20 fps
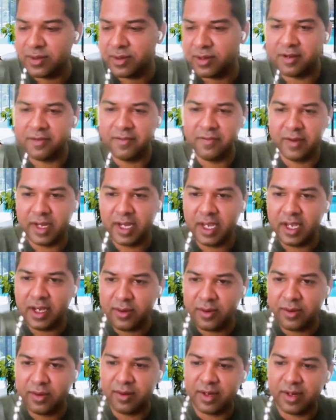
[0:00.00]
tone or a
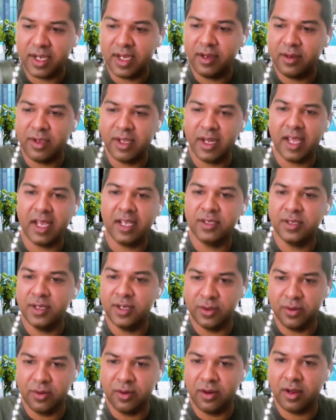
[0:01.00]
funny tone, right? You can
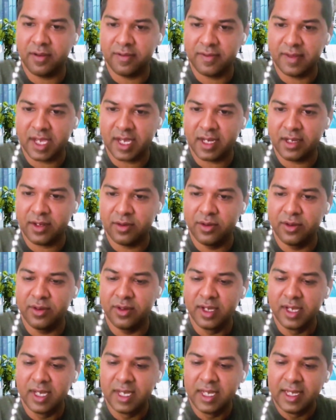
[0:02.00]
actually do mm-hmm. all of that
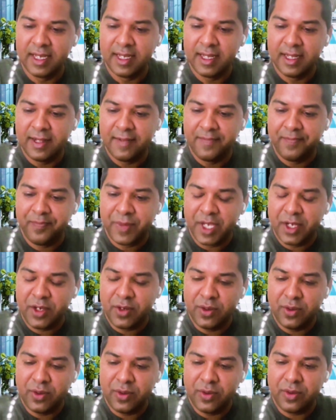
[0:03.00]
to
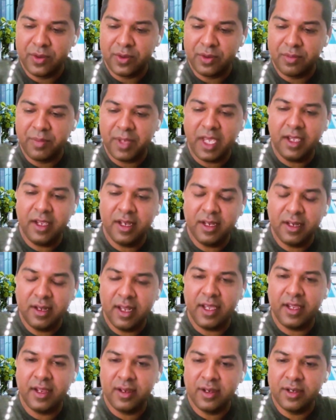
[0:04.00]
to to make it
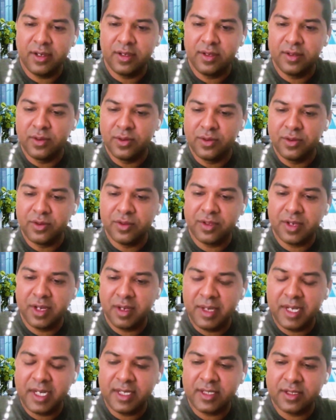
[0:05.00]
like two to
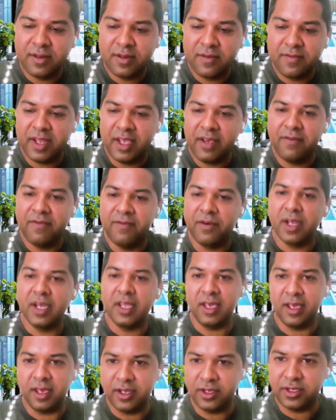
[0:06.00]
three minutes of like fun
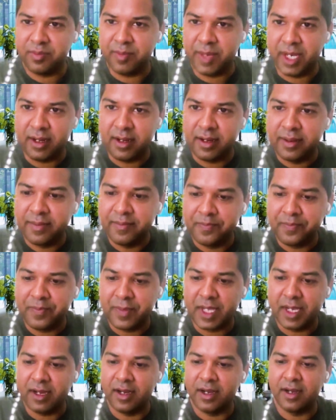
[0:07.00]
engagement,
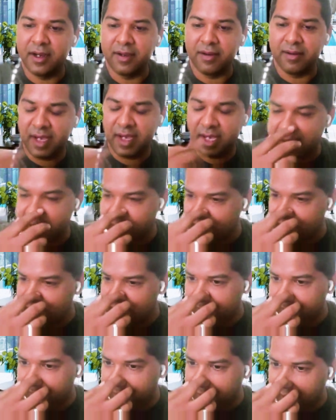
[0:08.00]
uh, right? Mm-hmm.
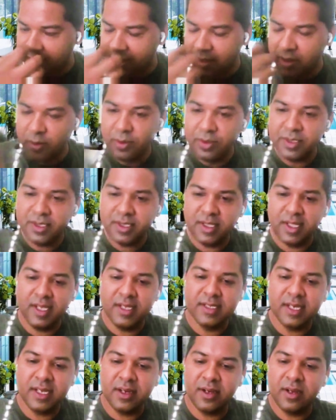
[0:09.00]
And those
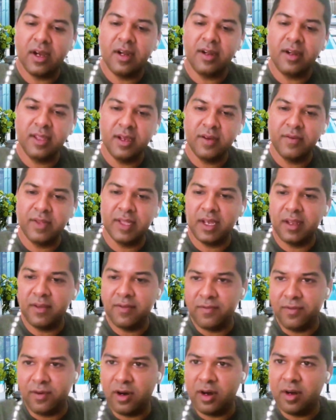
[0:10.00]
things are not there with
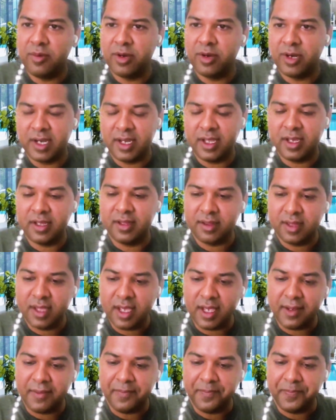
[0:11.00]
any form or any other
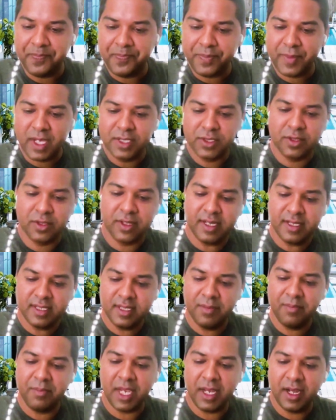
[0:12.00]
thing so that is
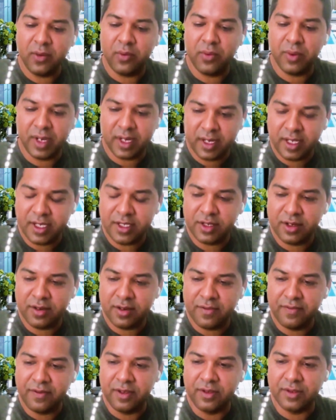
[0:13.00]
the main advantage
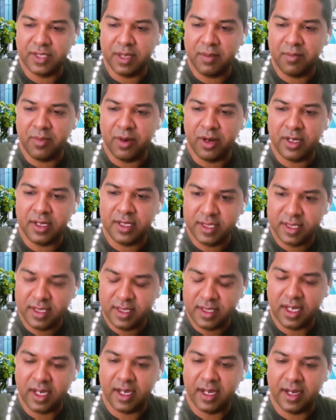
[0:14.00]
of using
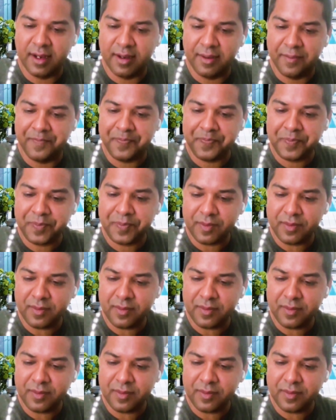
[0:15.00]
bots um,